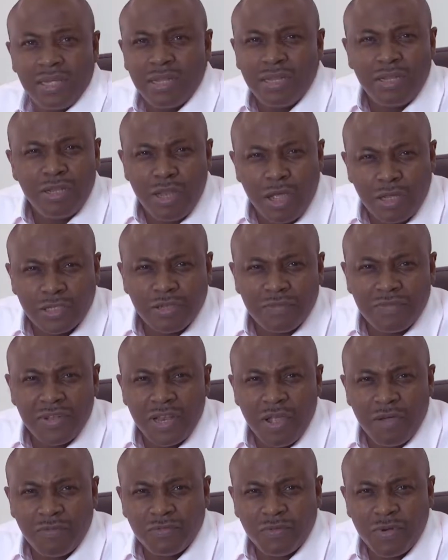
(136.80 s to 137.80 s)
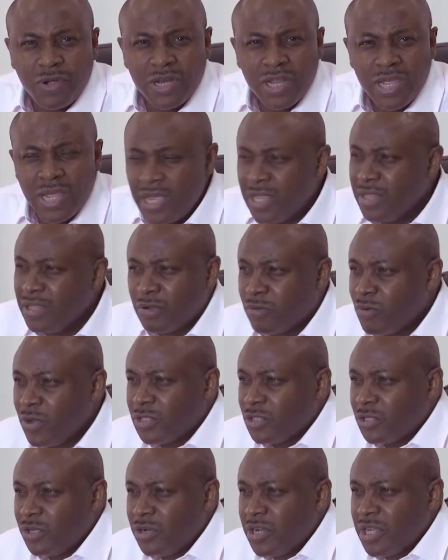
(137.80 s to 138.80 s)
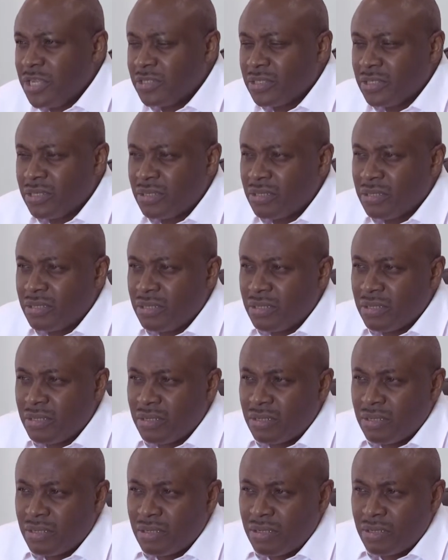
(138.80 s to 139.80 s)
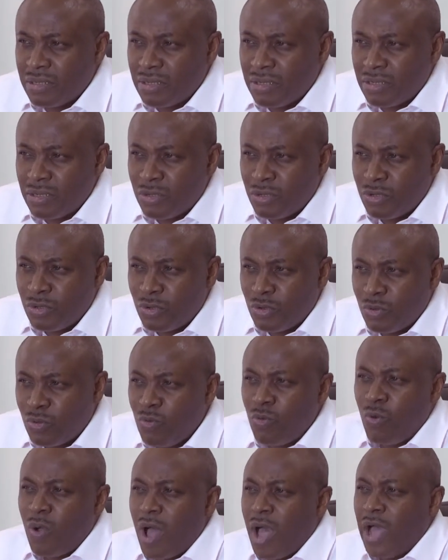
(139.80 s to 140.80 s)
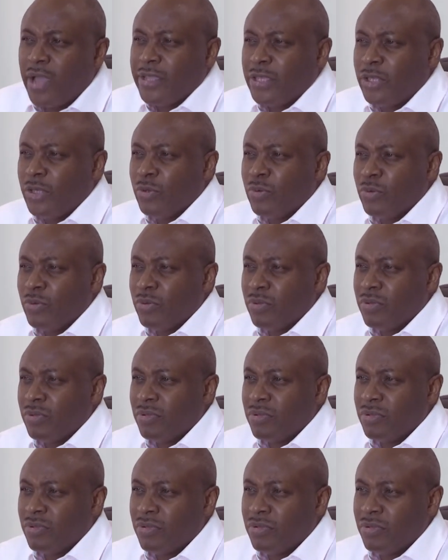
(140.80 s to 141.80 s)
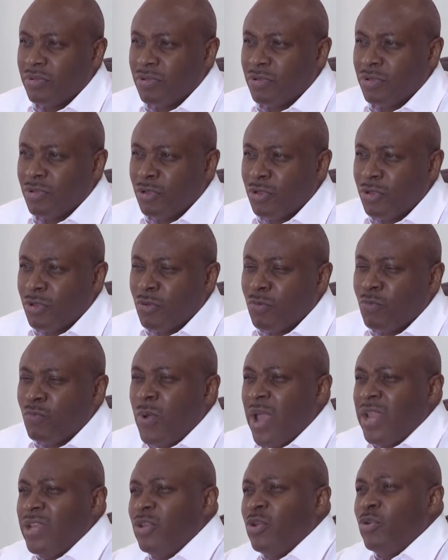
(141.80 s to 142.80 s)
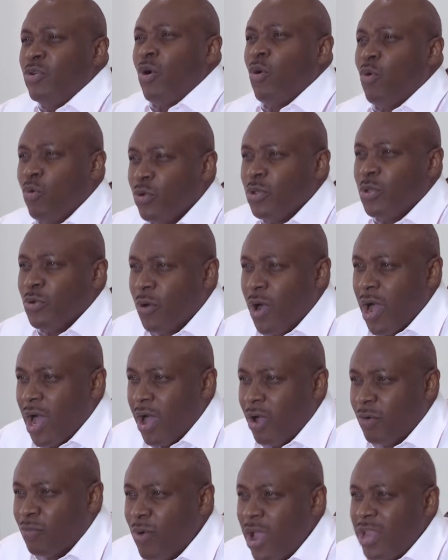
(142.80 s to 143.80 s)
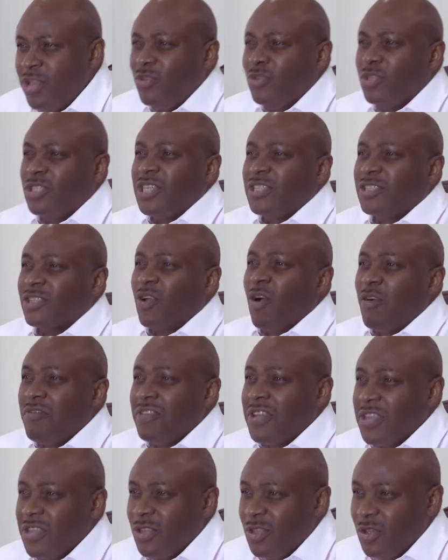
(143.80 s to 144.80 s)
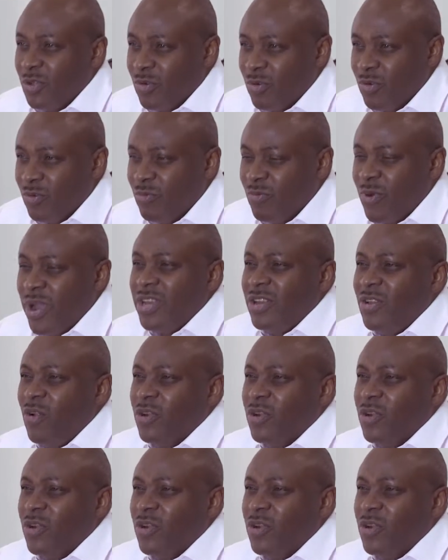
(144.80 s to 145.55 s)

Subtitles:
loss of a loved one. The question is, who are you? When you know who you are, when you discover you, when you